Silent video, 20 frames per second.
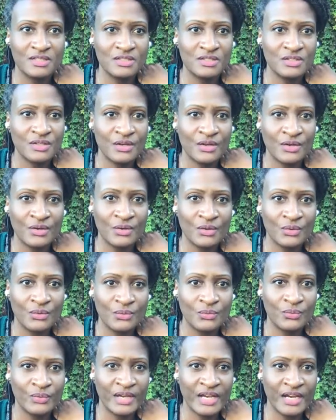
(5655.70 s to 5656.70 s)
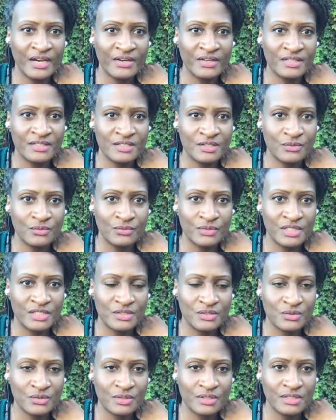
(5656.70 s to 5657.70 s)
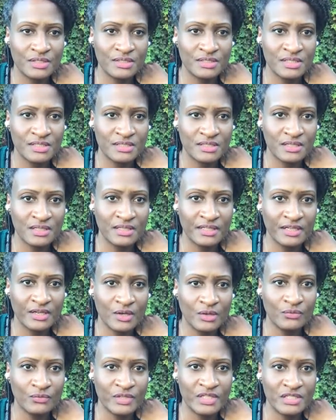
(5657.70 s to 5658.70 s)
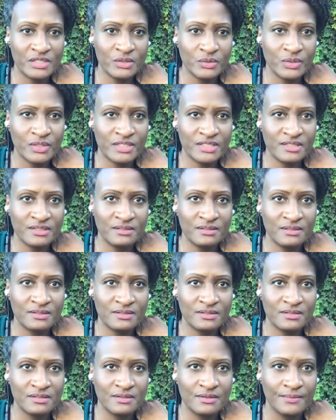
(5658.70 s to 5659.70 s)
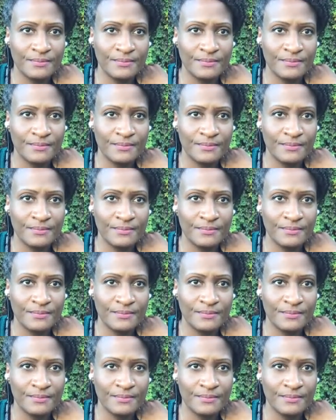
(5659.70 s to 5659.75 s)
So where is the resource? Let's click on resources.